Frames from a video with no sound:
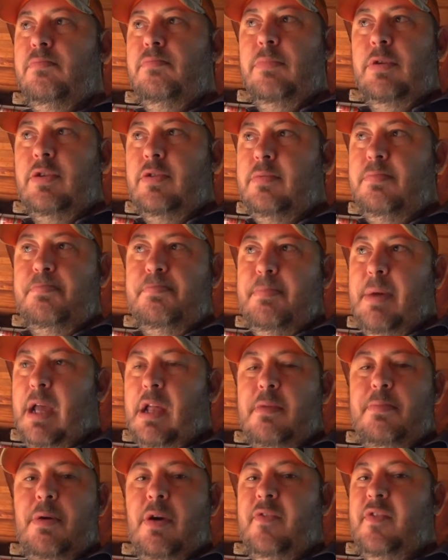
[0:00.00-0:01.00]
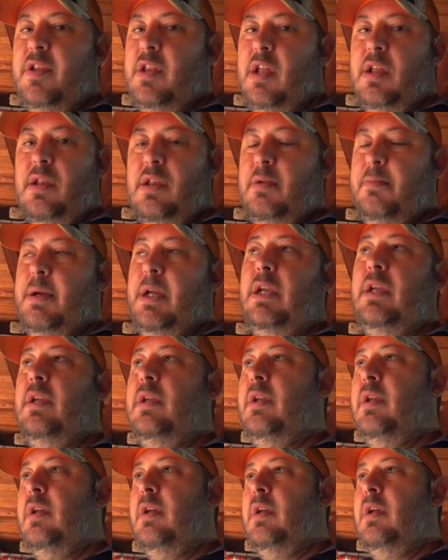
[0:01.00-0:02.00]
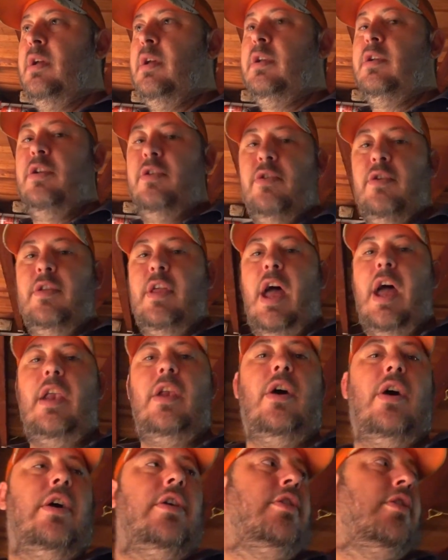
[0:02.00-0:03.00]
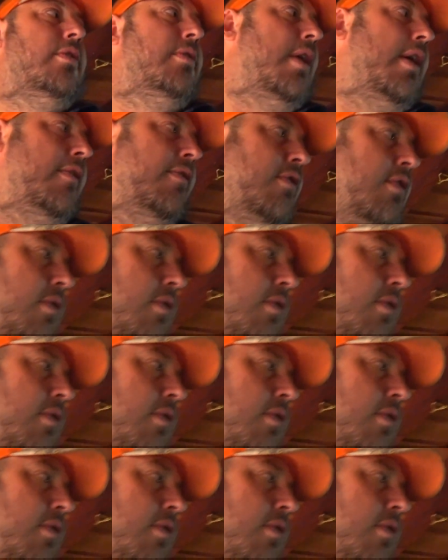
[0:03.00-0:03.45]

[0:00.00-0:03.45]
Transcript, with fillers: which makes perfect sense to me. To do that, I do have